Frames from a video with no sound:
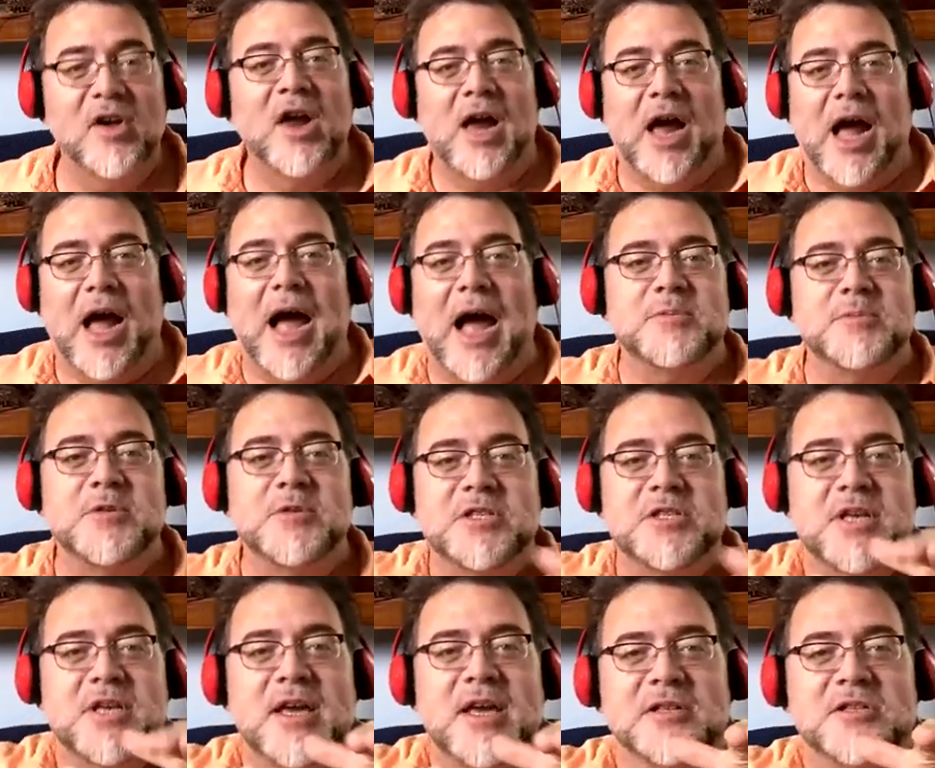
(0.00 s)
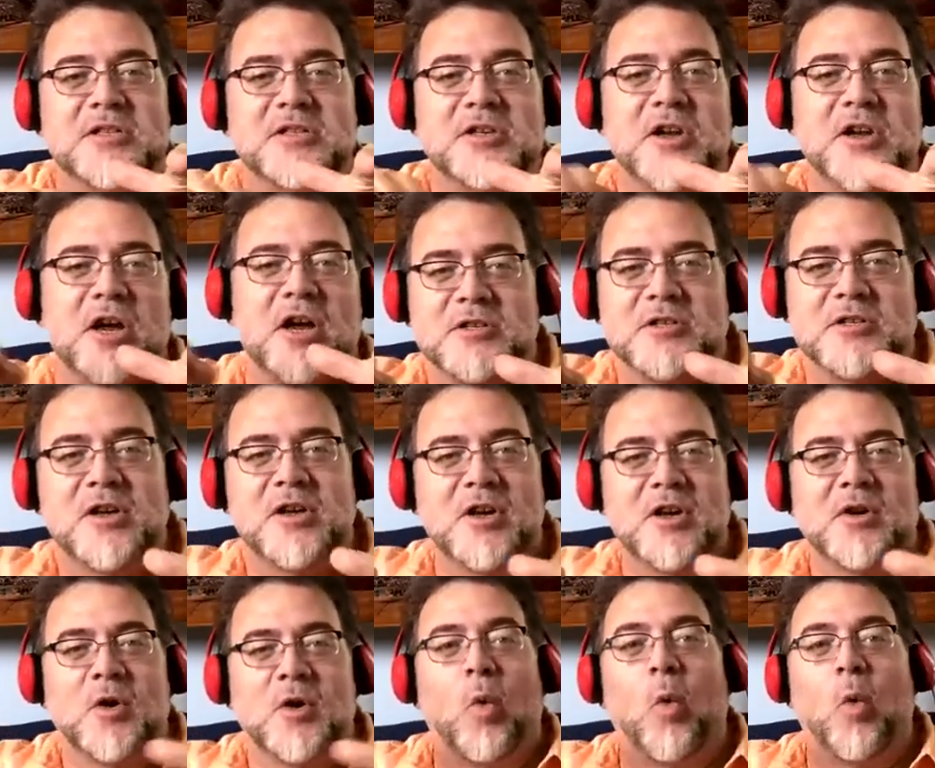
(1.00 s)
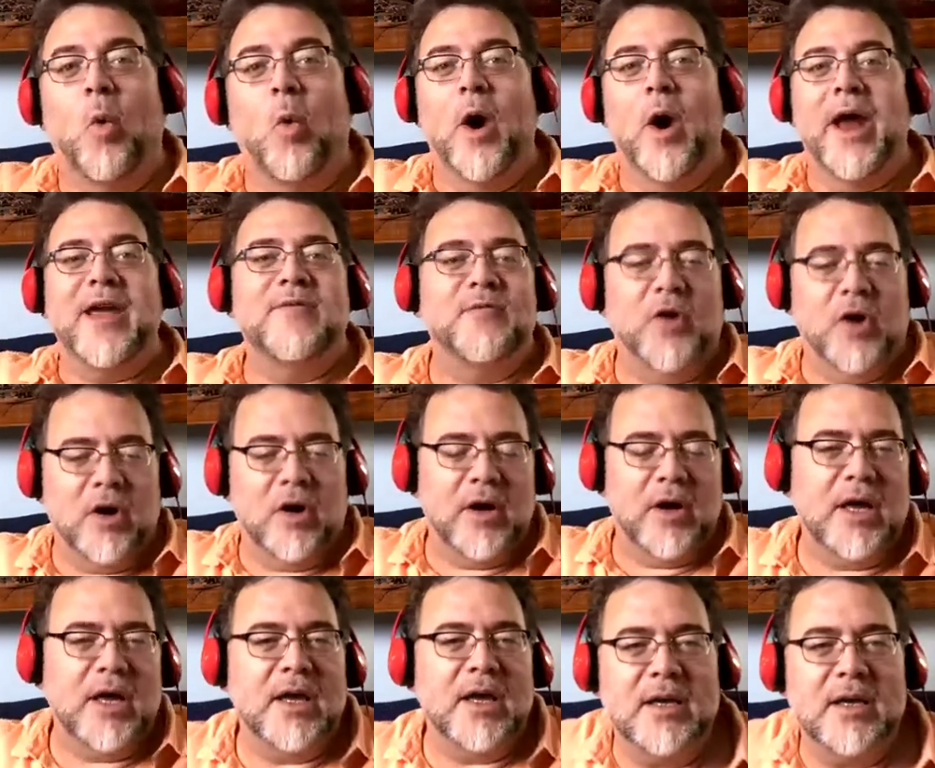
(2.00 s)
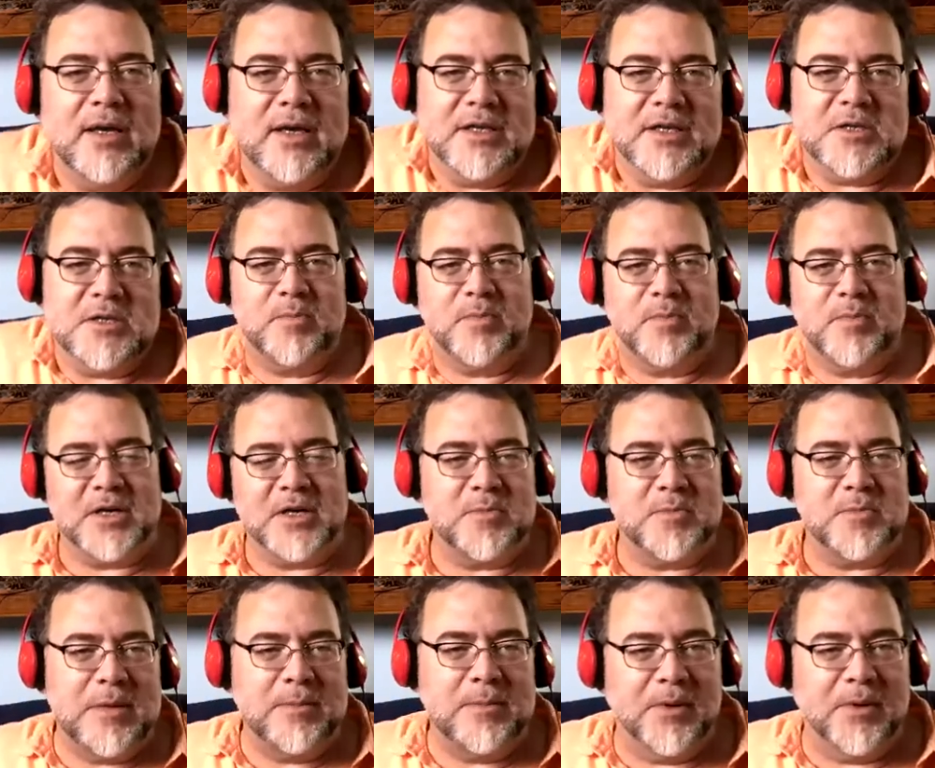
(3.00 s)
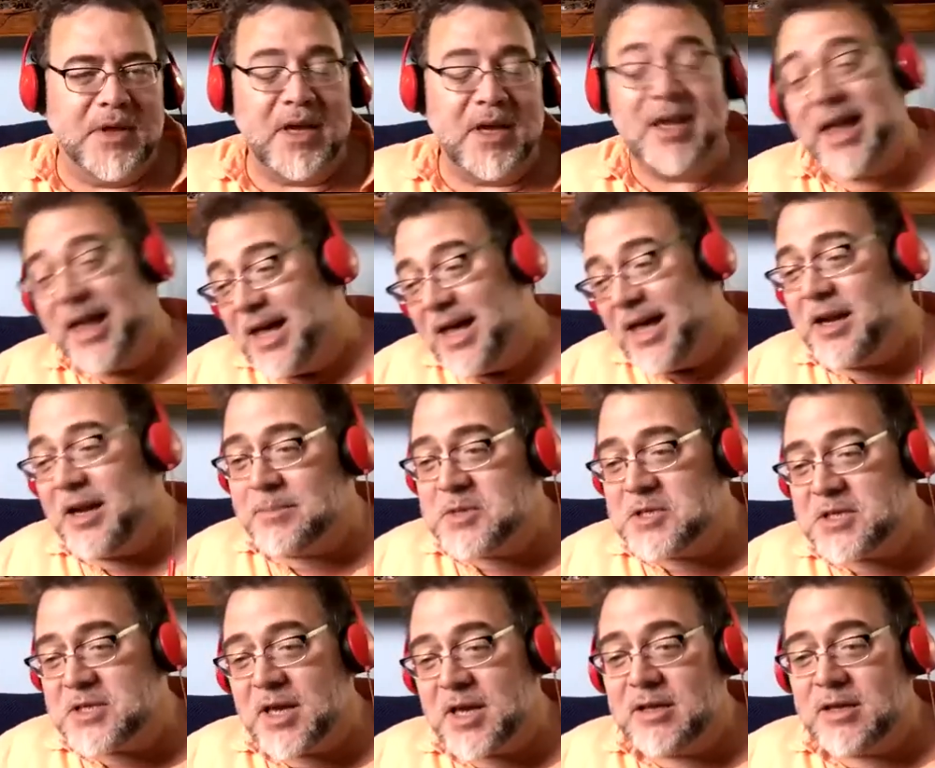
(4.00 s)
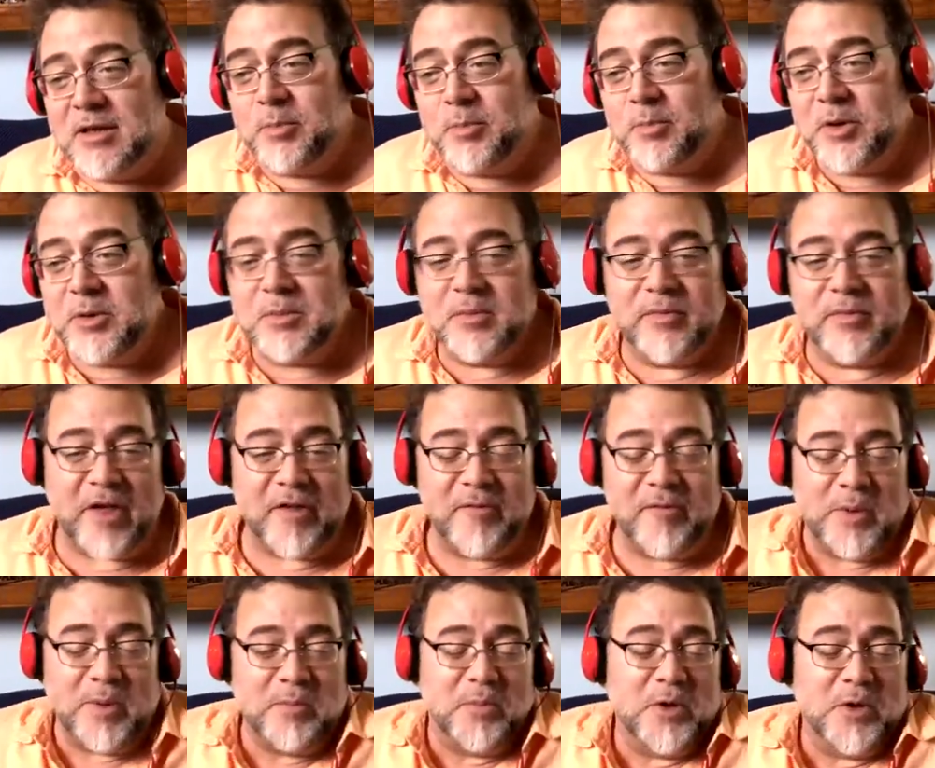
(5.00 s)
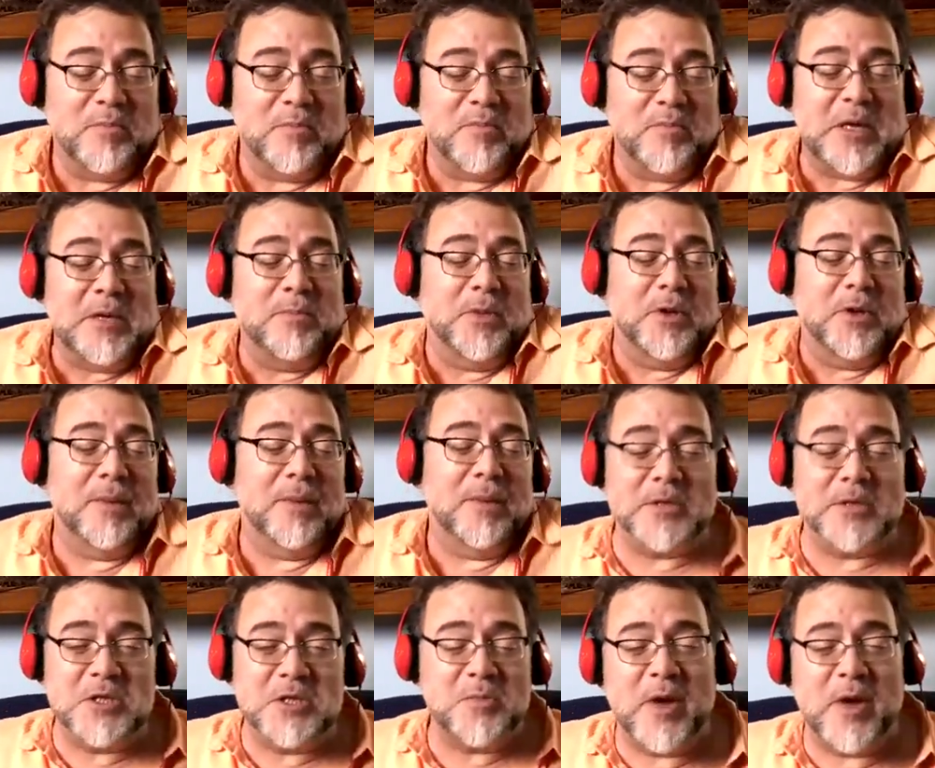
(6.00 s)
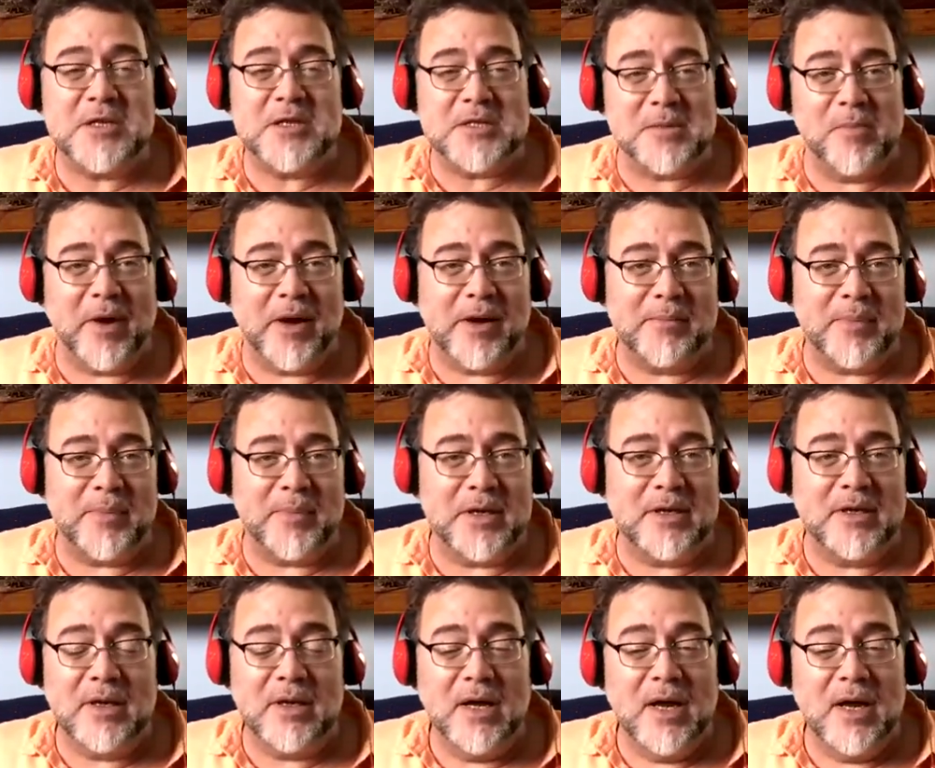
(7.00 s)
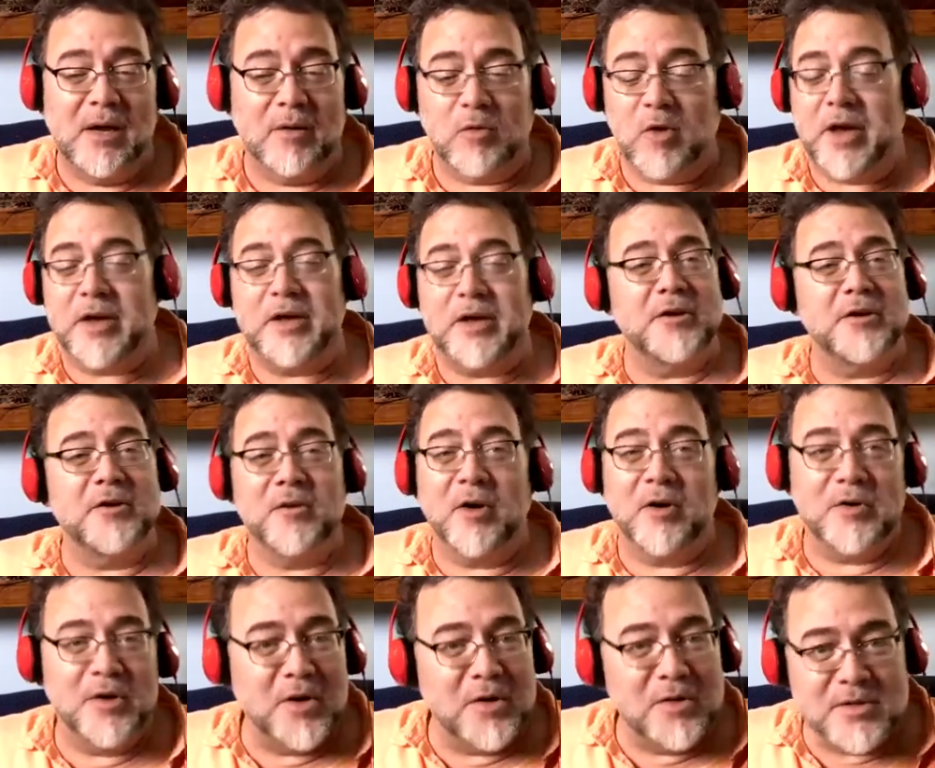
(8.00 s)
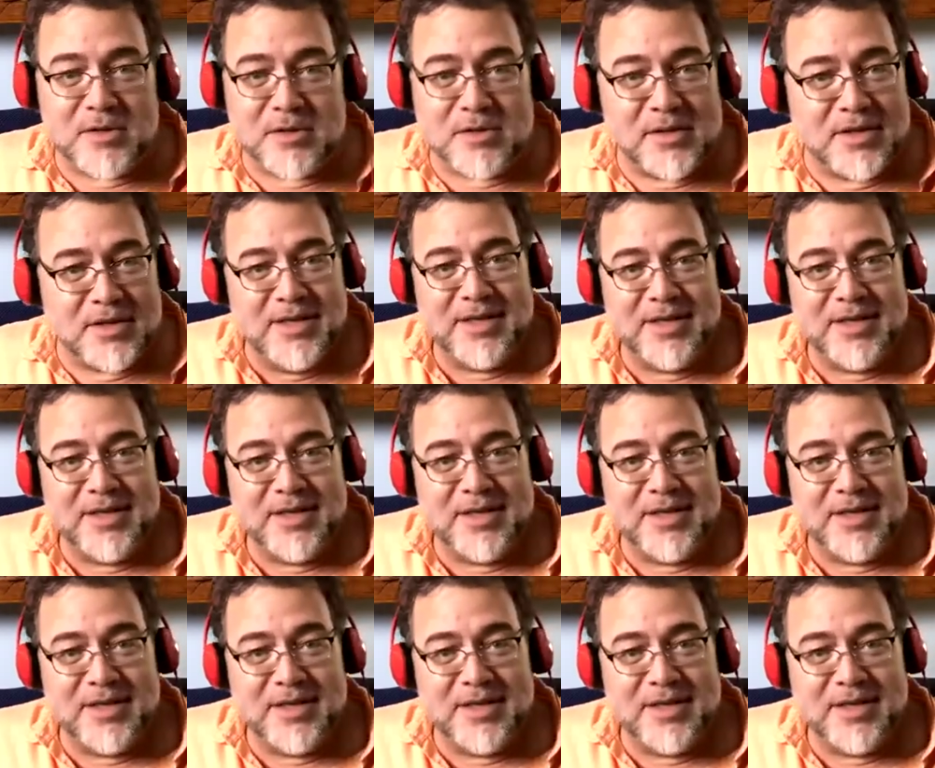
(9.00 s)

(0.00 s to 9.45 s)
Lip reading: I'm just saying it's not as way far ahead as people think. And I'm saying they've been putting people up in space, in my opinion, right under our noses,